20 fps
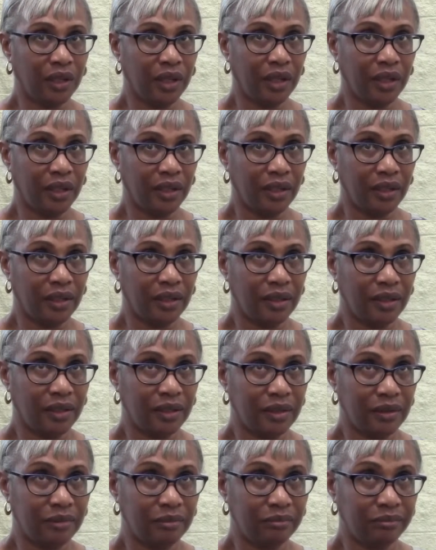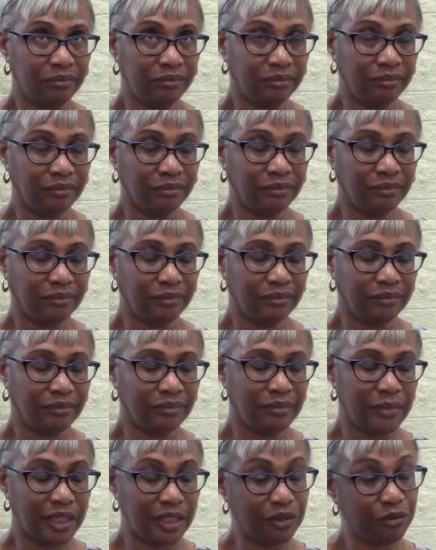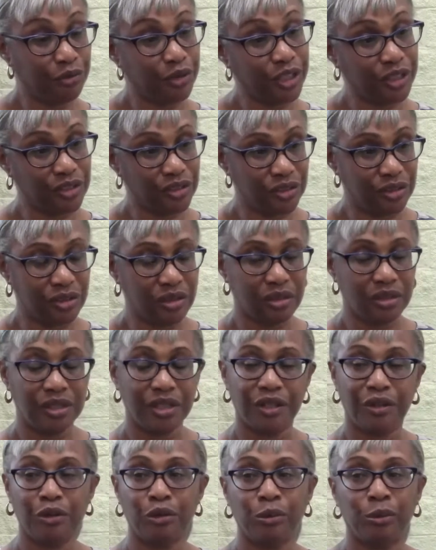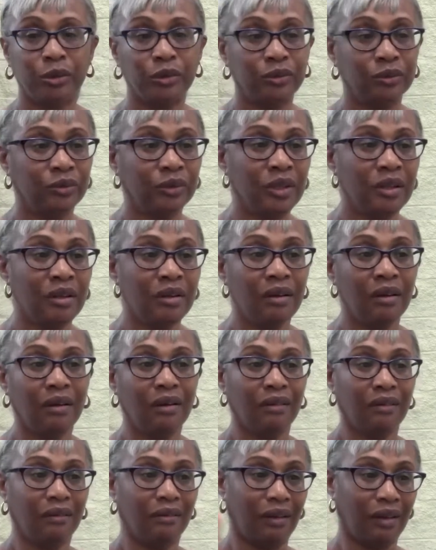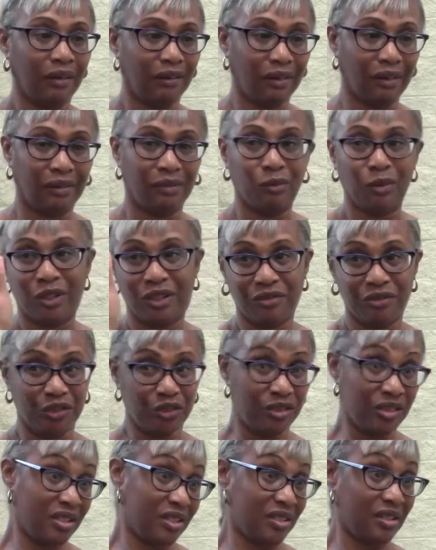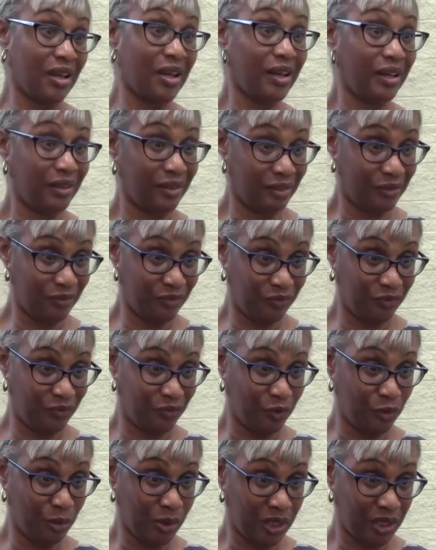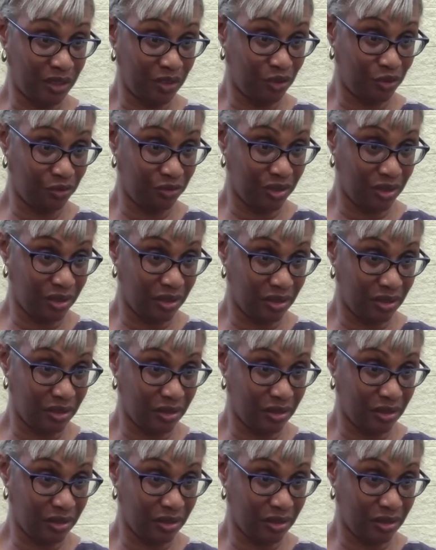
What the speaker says: Okay, my directions are terrible. Whatever this side of Gwinnett Street is.